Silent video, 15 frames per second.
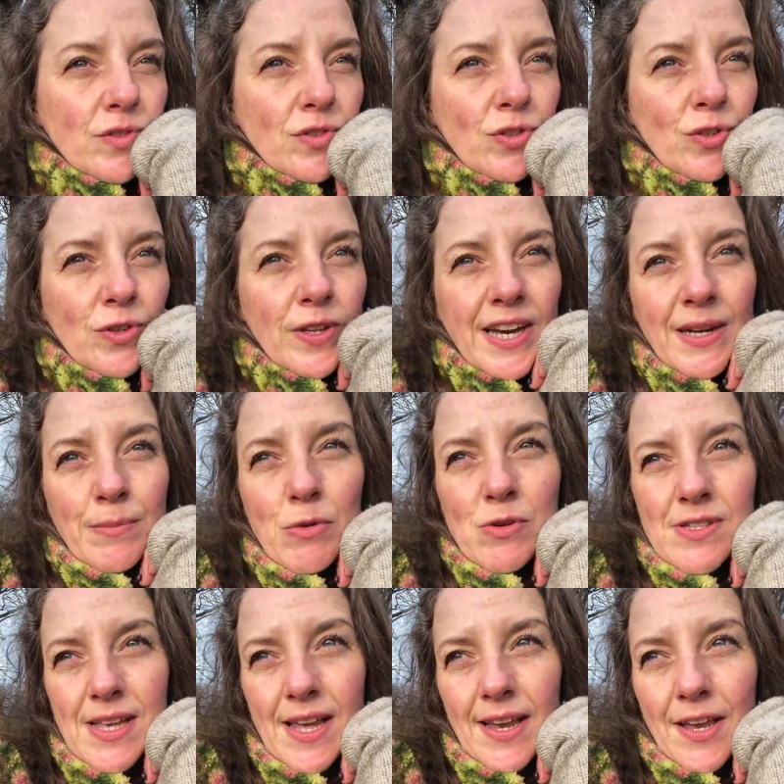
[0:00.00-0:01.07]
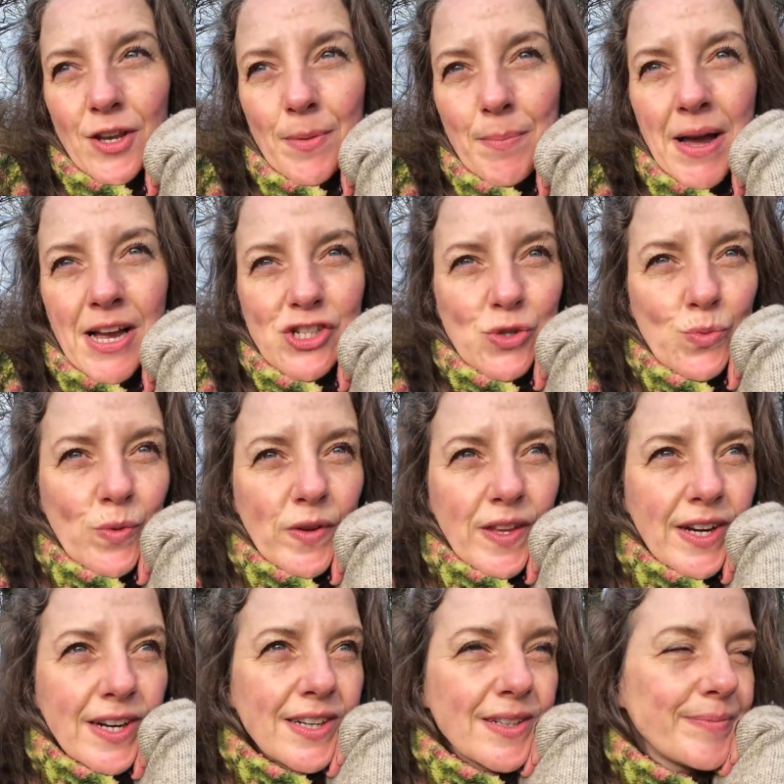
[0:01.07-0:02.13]
to the animals that I could imagine were
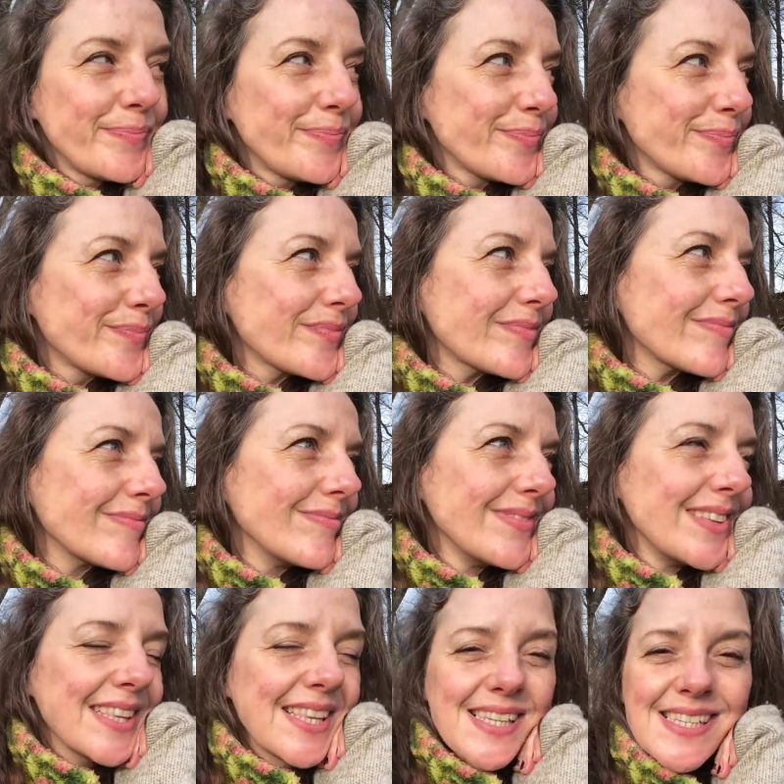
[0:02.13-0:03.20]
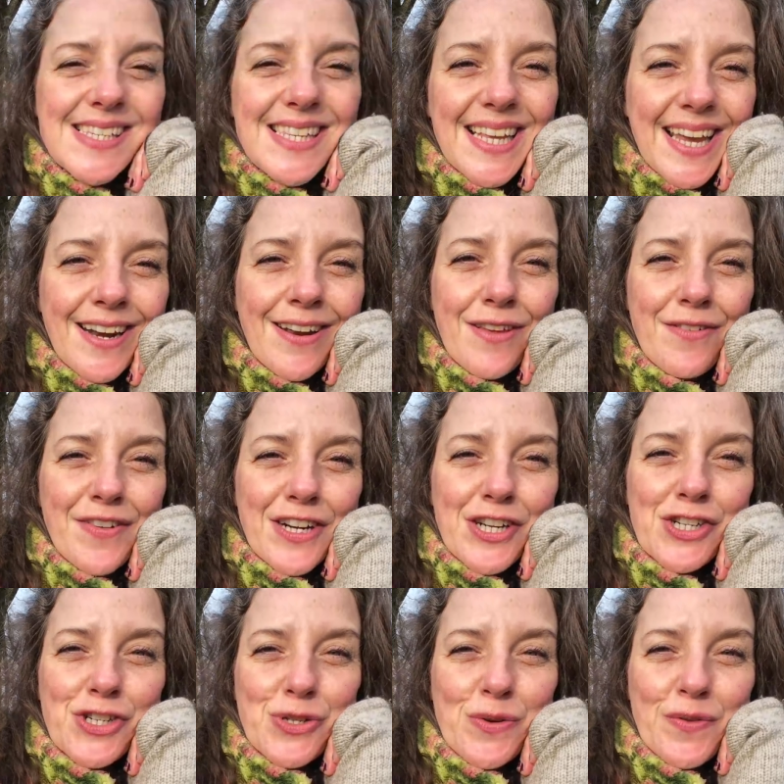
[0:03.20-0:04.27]
there. This is like another
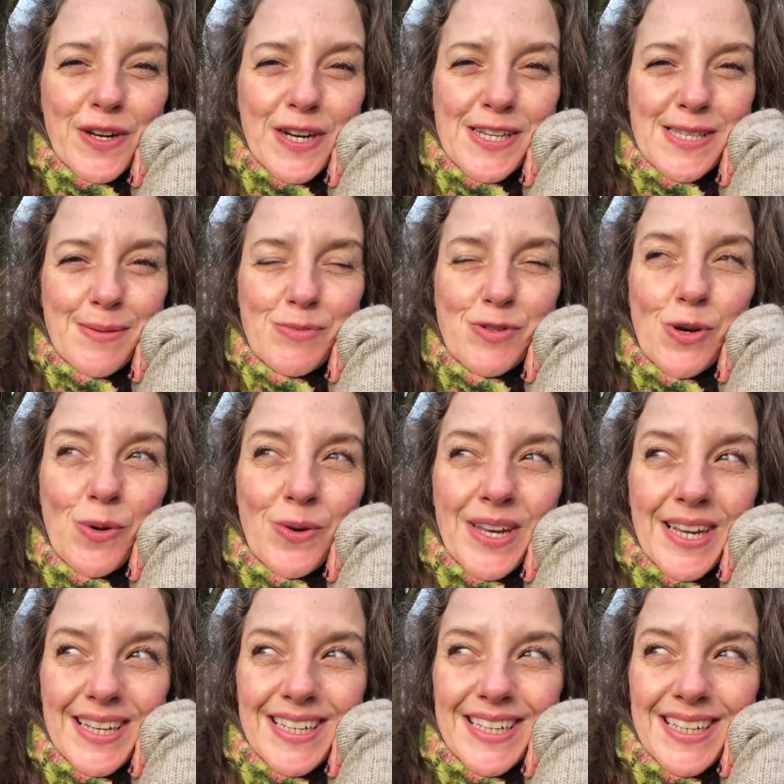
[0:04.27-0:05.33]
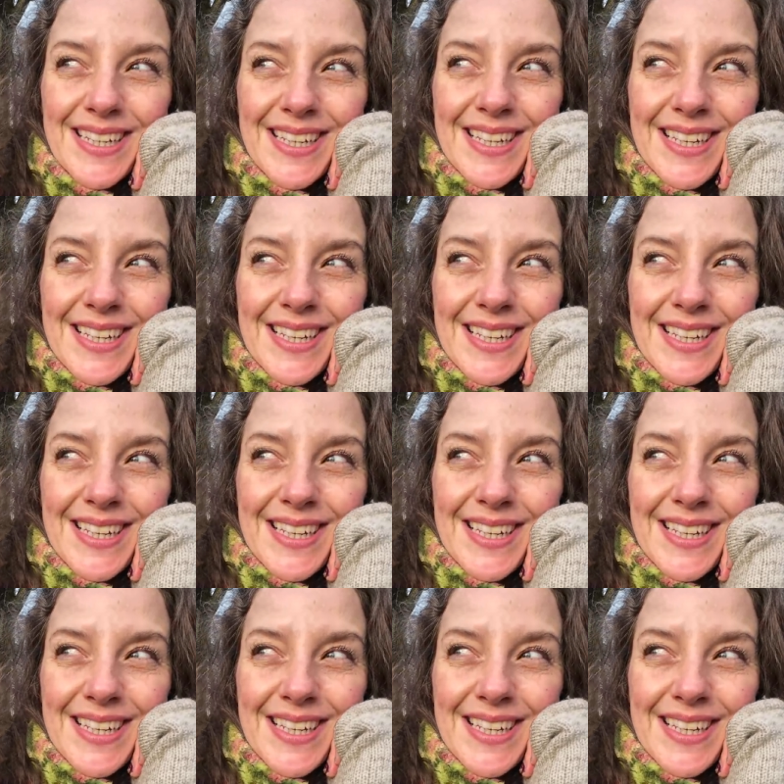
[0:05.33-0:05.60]
version of it, because I'm talking